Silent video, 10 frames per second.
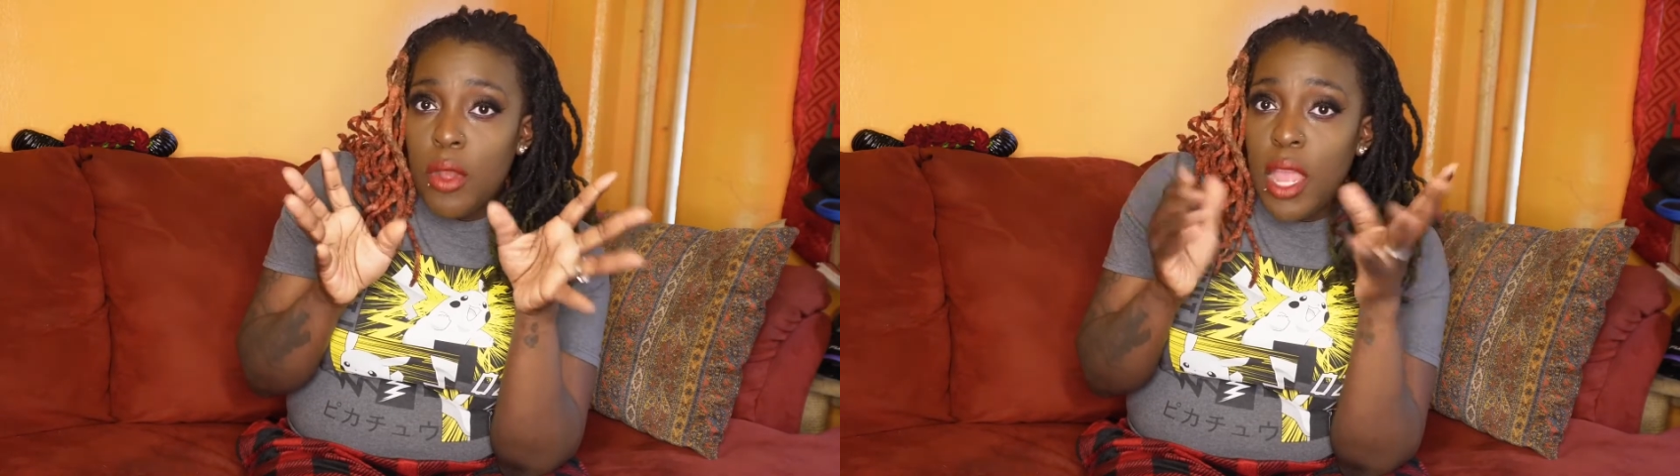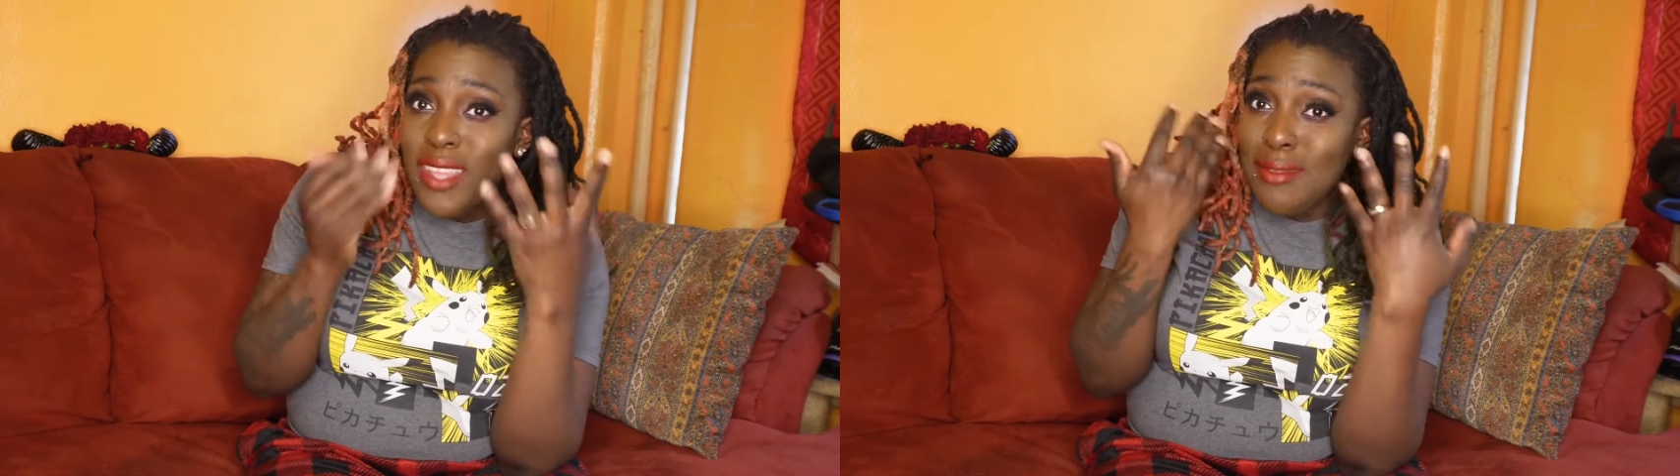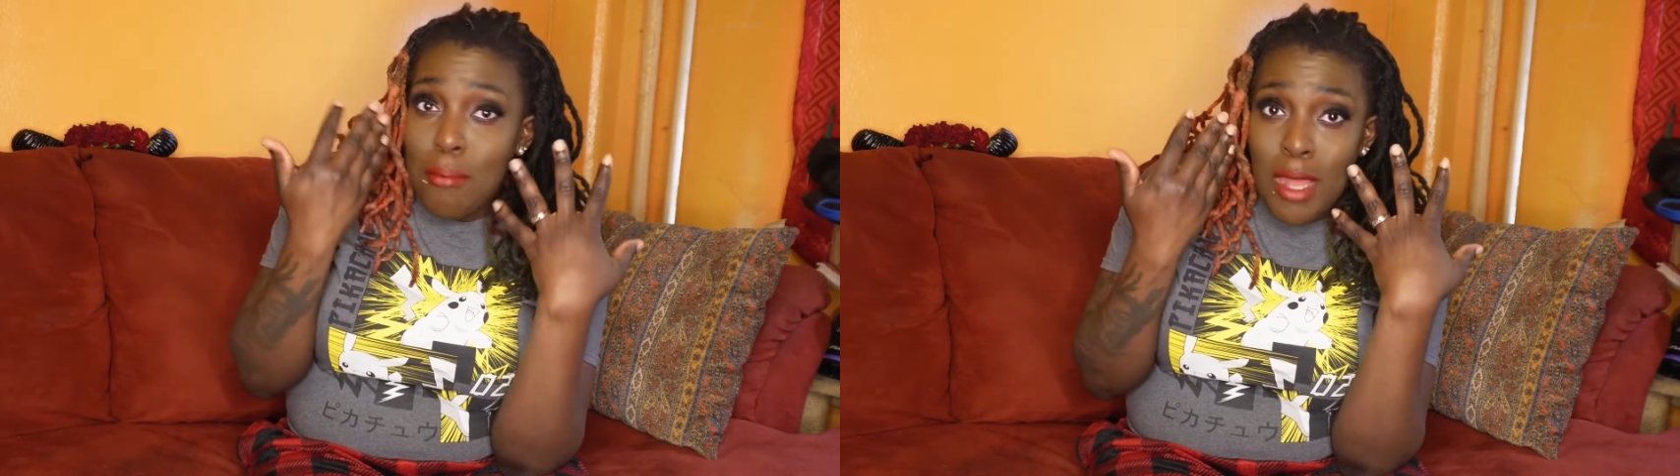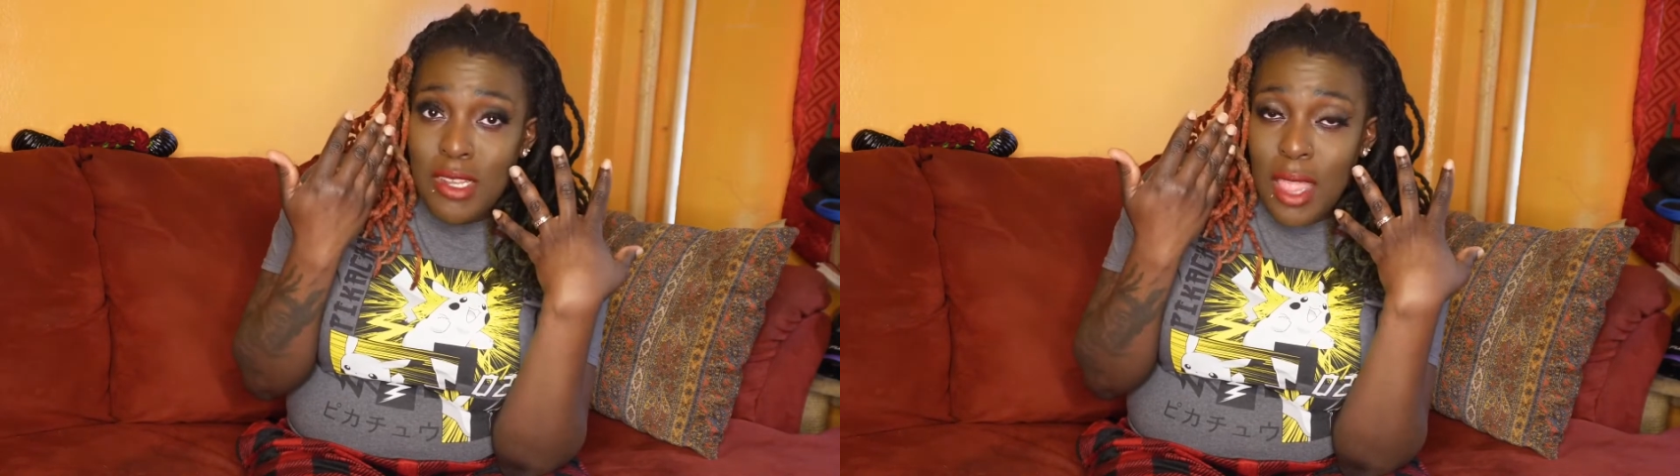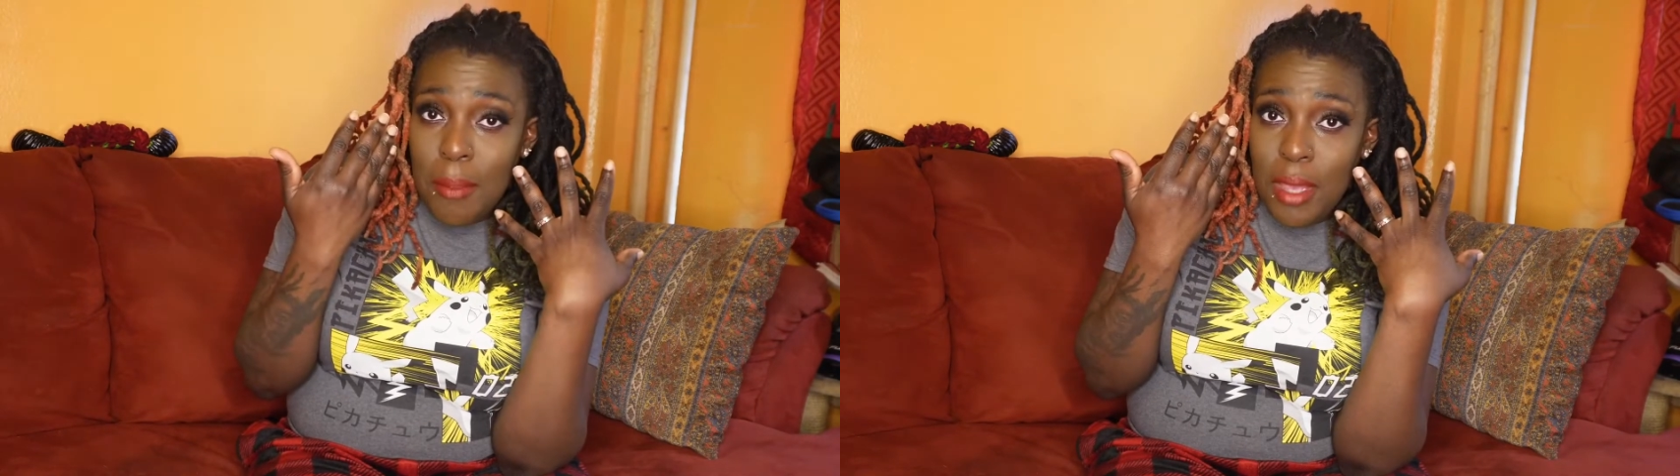eyes, much
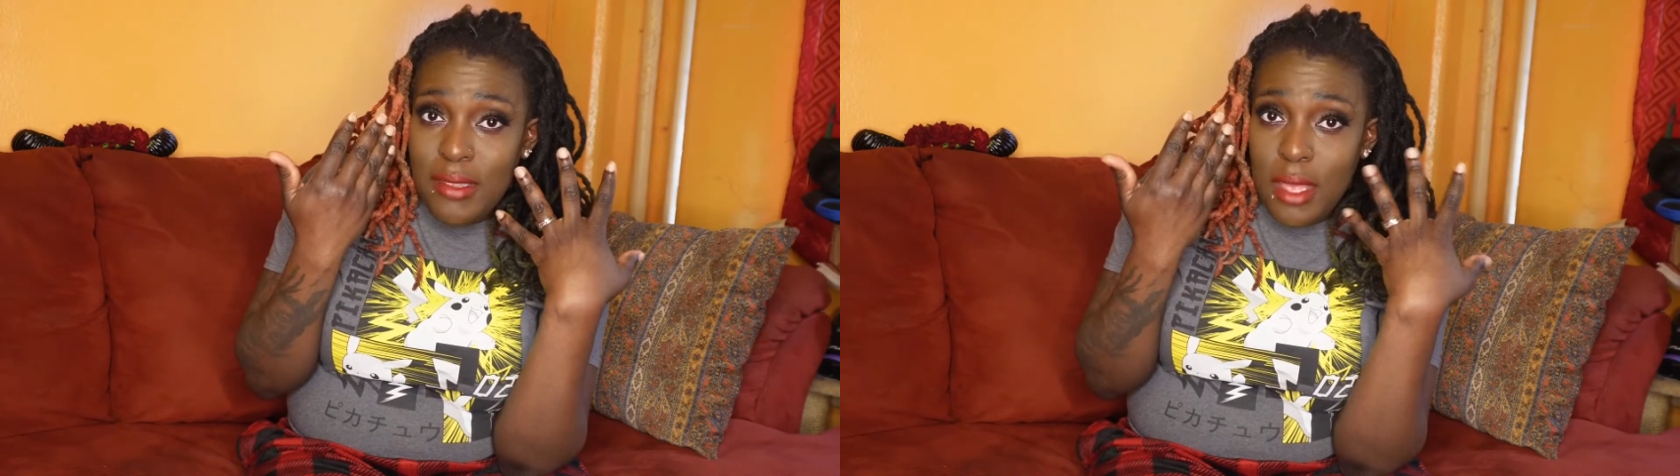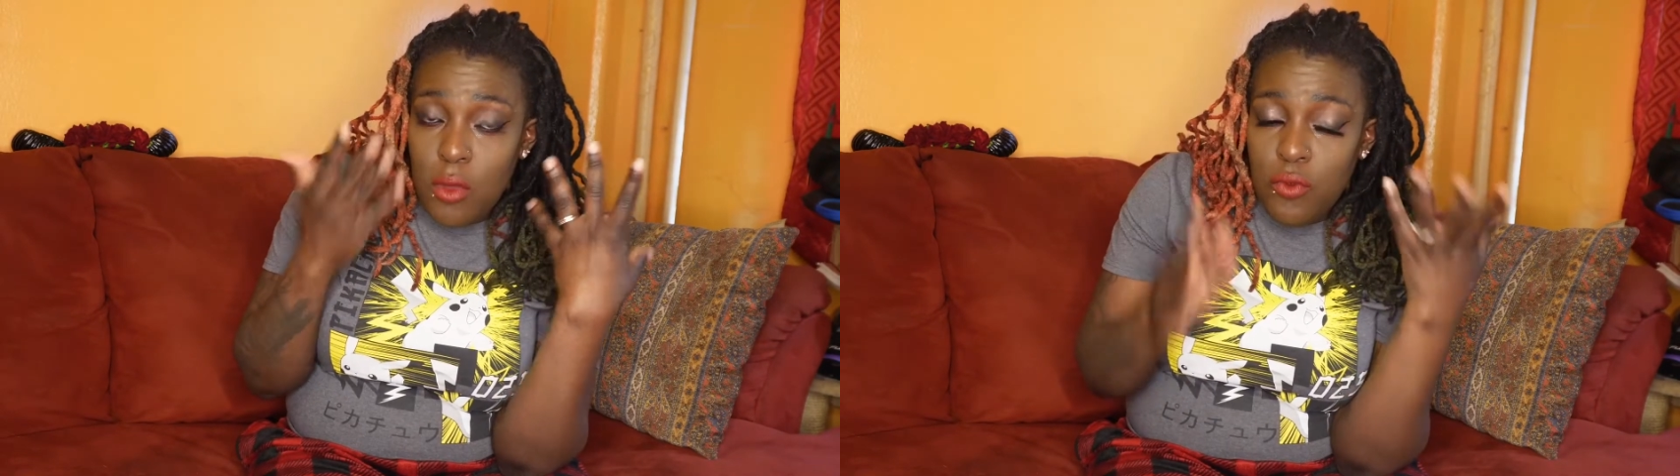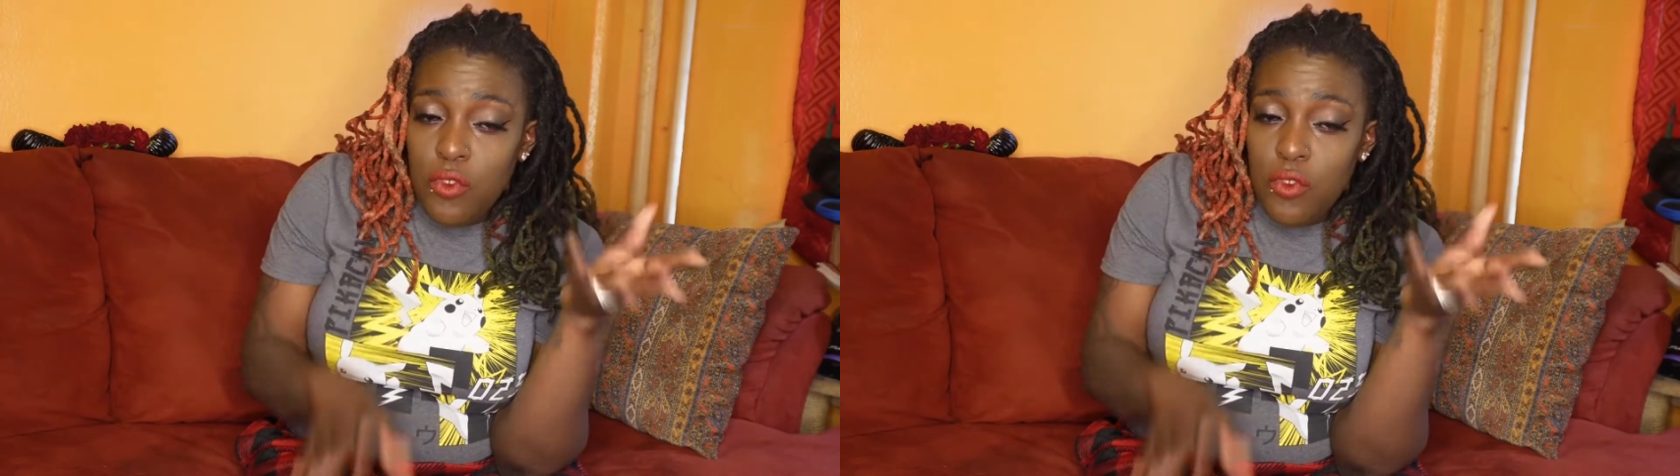like myself.